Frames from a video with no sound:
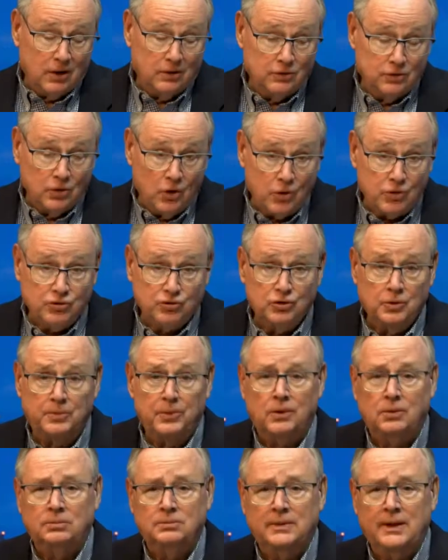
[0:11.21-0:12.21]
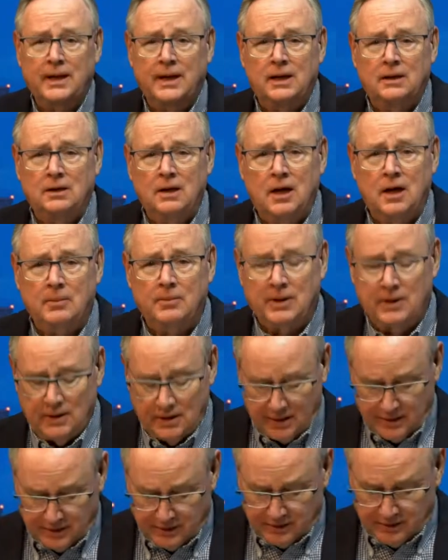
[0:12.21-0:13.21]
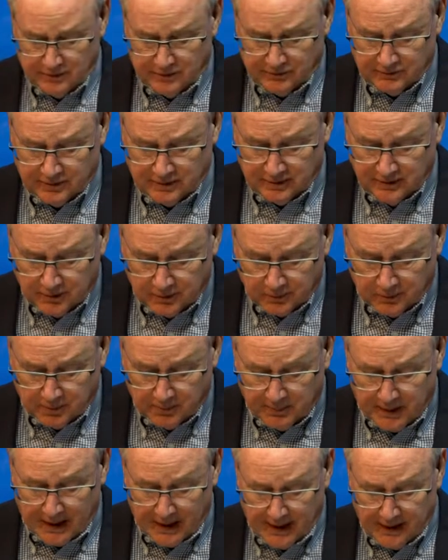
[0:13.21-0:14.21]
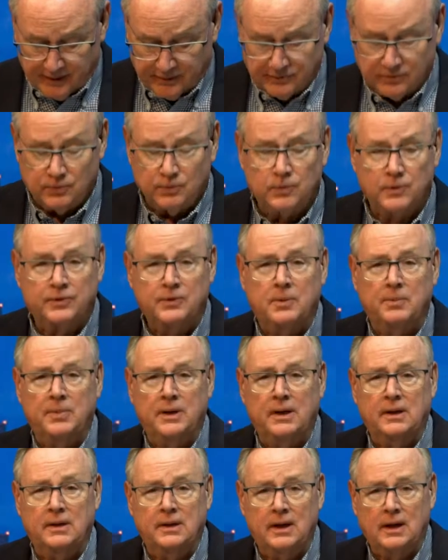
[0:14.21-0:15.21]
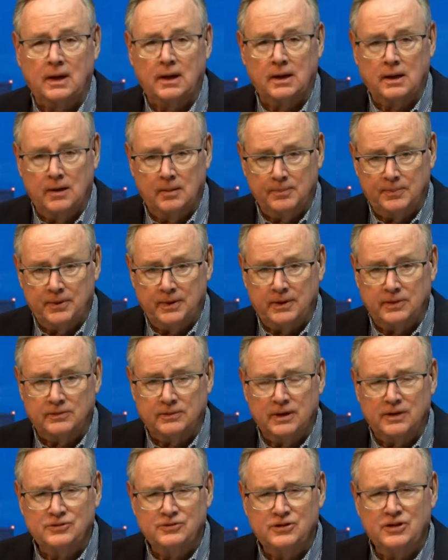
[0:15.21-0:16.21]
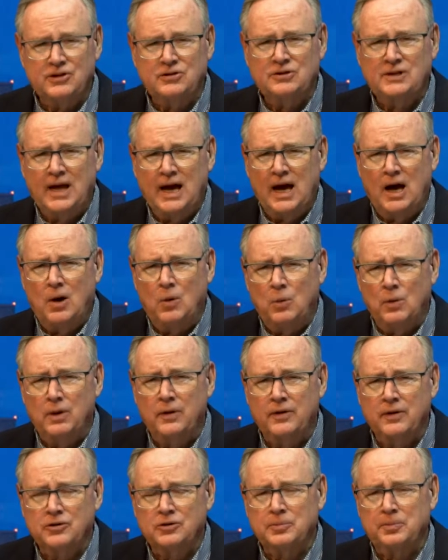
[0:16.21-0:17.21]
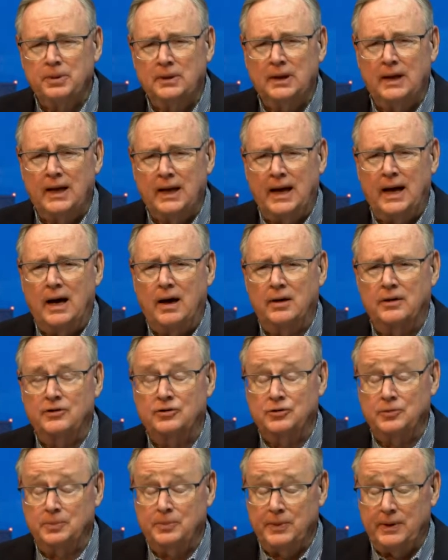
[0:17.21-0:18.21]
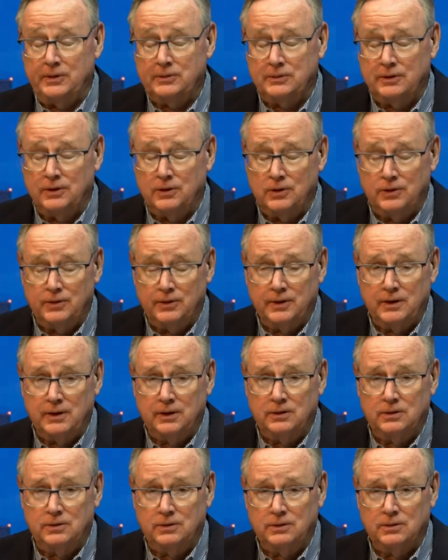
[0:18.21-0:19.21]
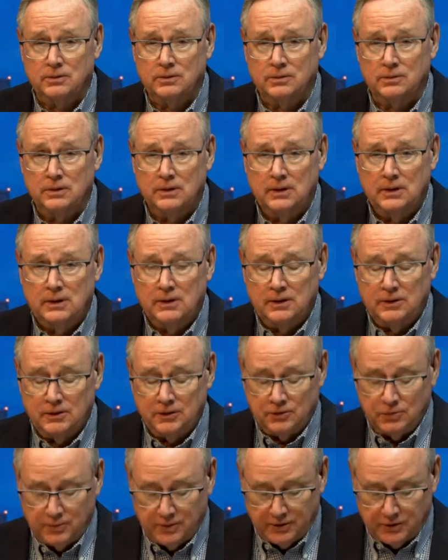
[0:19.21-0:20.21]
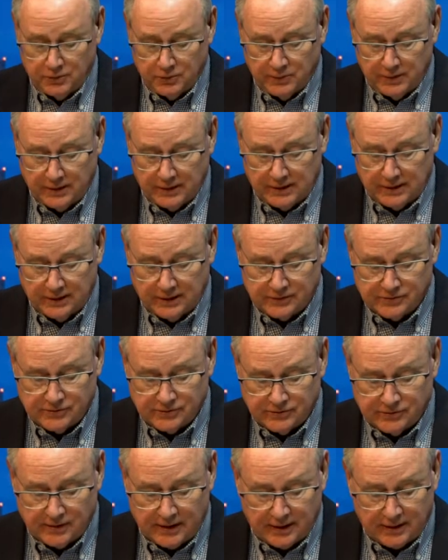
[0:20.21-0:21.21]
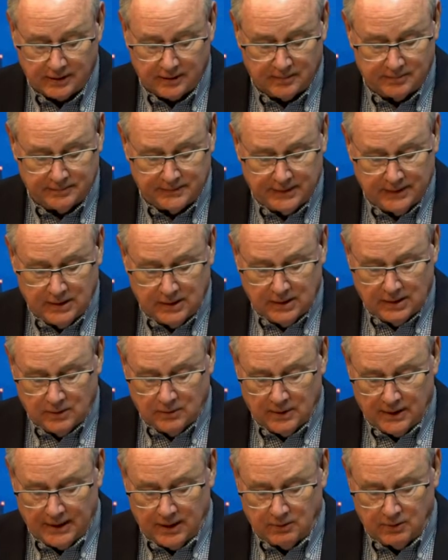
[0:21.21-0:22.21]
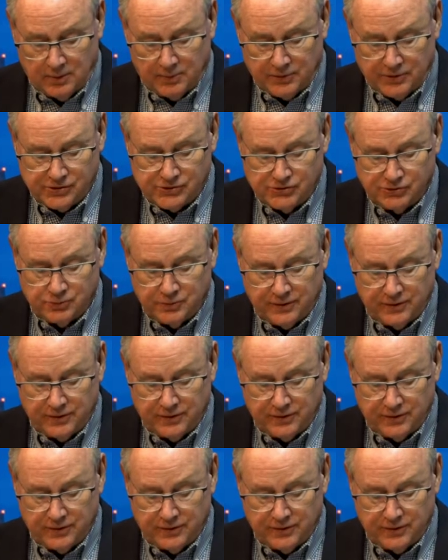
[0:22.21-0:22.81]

noticeable and alarming is the liberal bias with the big tech companies. And just how will this play out, especially going into the 2020 election cycle? Well, Arie Brish is